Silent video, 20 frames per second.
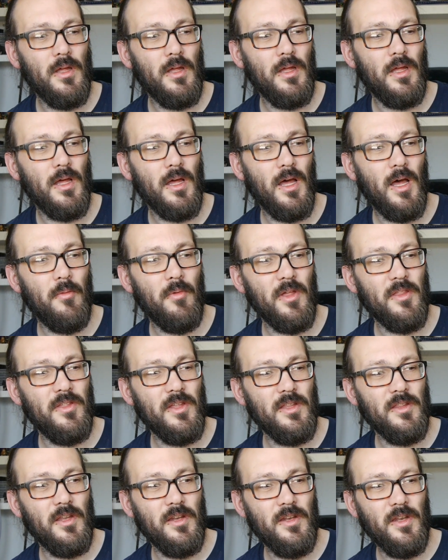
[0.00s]
I
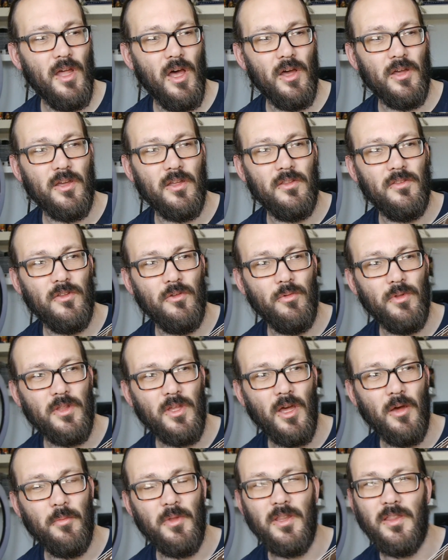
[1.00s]
think the nut could do with
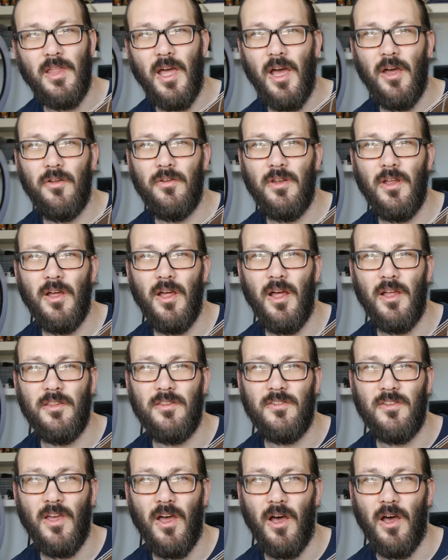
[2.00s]
coming down a
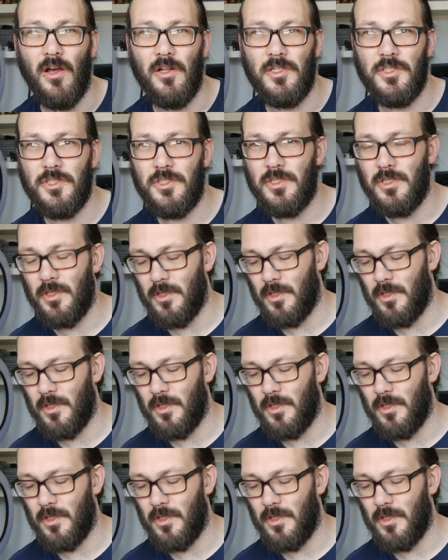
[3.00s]
touch.